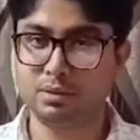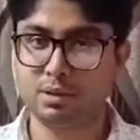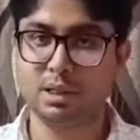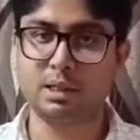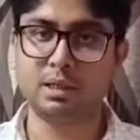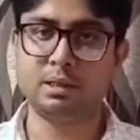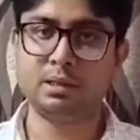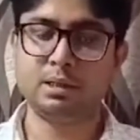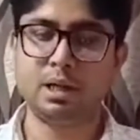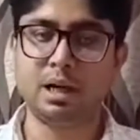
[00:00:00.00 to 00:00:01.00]
Third,
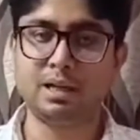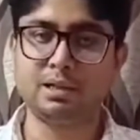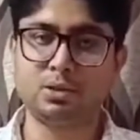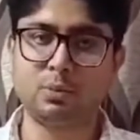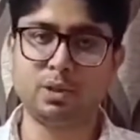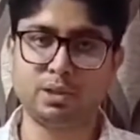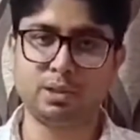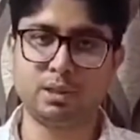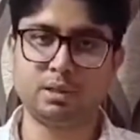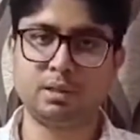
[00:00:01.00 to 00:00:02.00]
ice
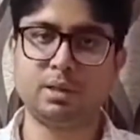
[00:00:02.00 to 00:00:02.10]
compression.